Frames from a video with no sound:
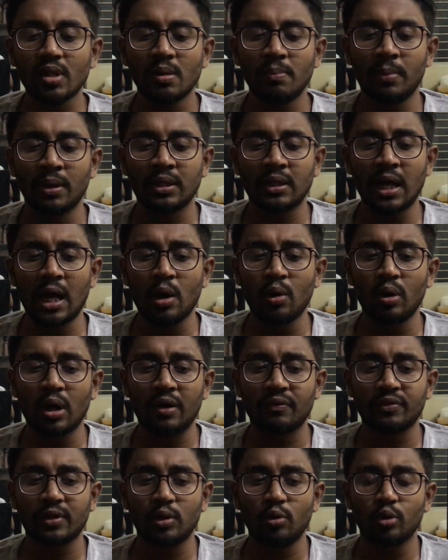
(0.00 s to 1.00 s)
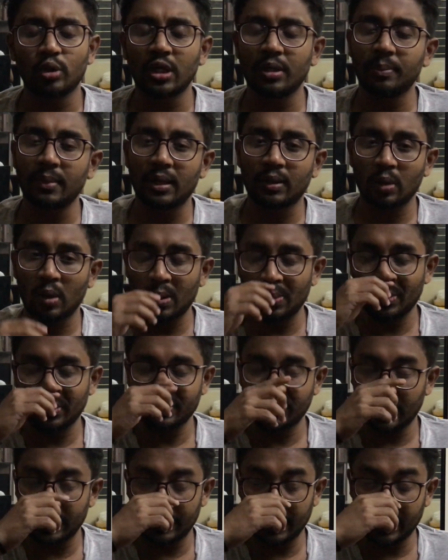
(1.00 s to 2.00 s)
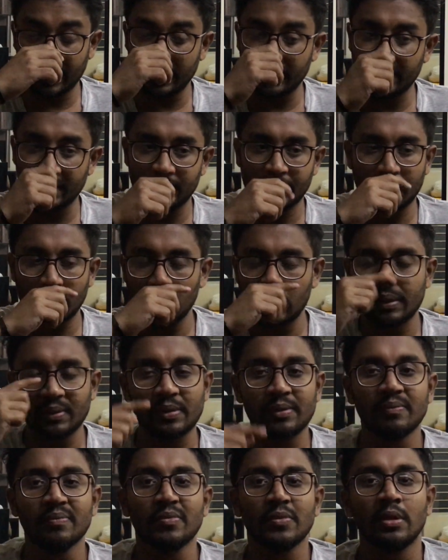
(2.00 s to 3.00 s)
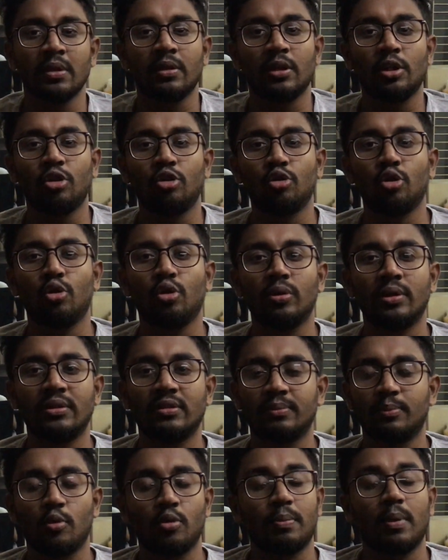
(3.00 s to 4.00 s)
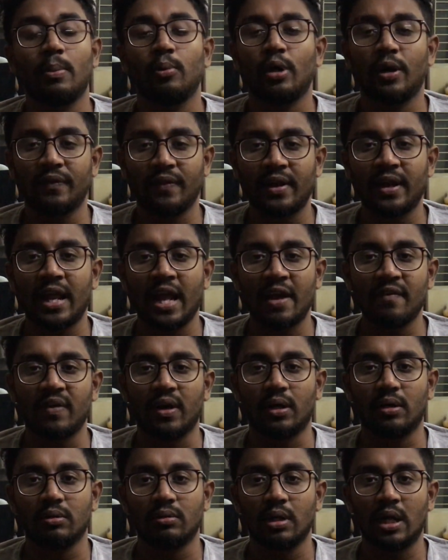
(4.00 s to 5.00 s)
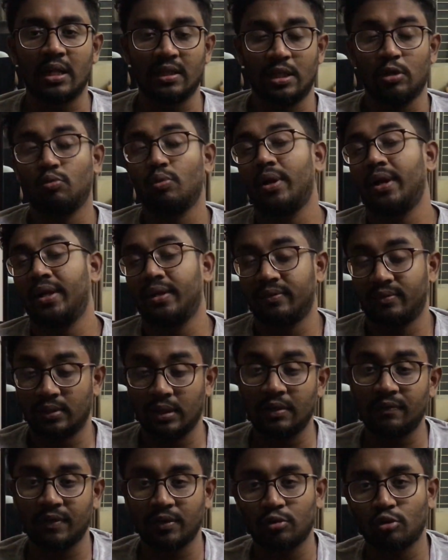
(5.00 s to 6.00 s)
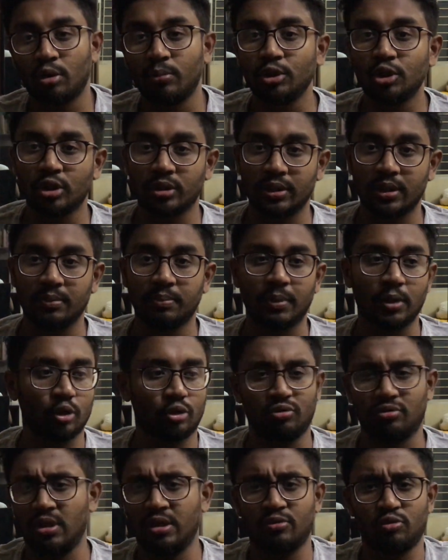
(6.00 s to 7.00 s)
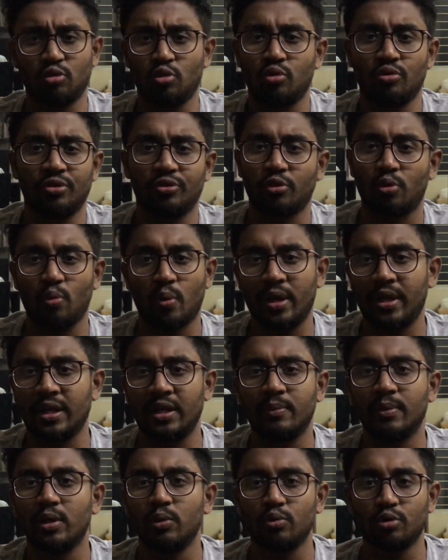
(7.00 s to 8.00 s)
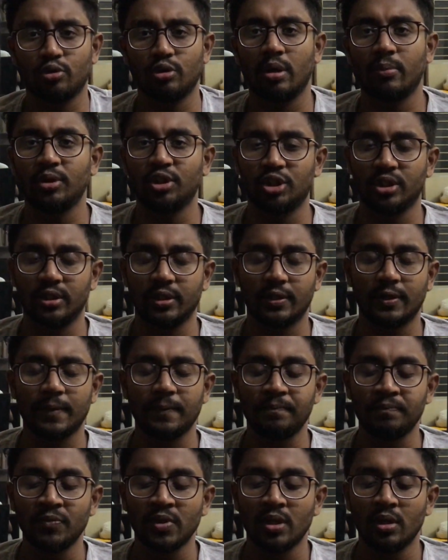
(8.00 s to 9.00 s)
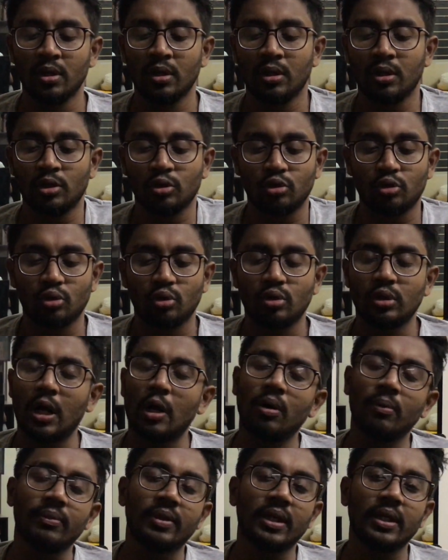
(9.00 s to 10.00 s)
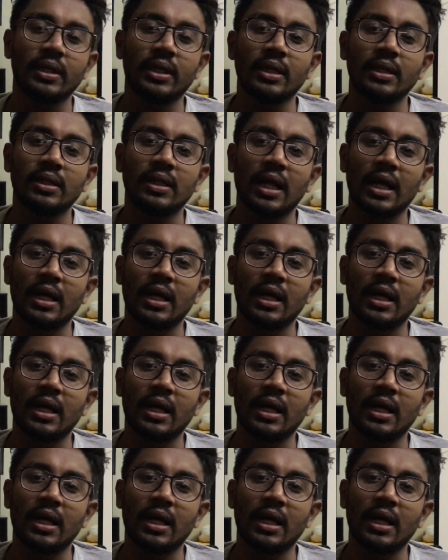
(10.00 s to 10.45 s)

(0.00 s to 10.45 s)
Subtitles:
But now, after looking back almost a decade later, this show is more popular than ever. And that's why I guess Netflix commissioned it, because there's no reason why anybody would commission it. So now I'm thinking